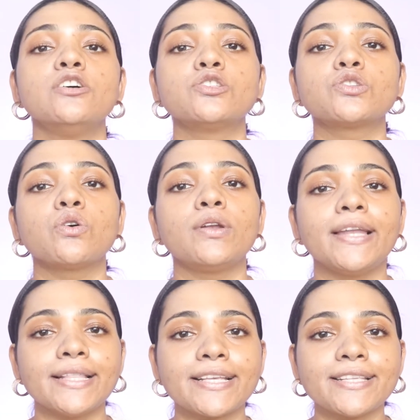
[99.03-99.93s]
So
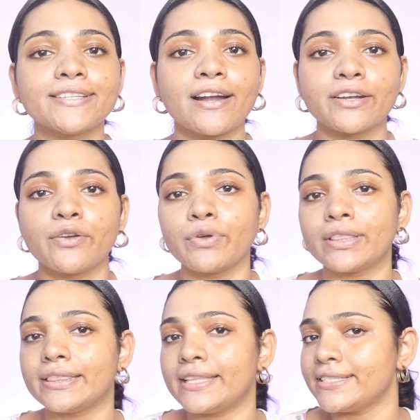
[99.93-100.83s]
let's get started
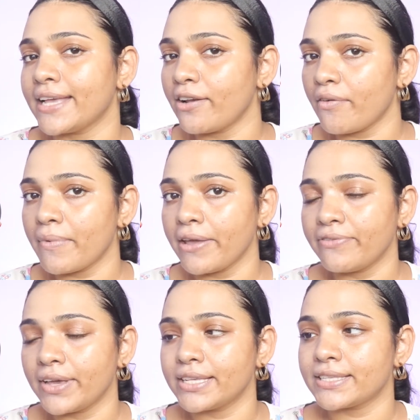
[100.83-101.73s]
with this side of my
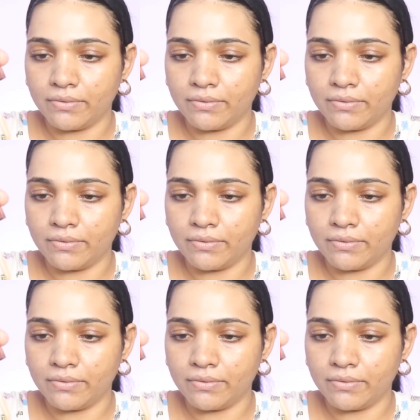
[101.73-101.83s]
face.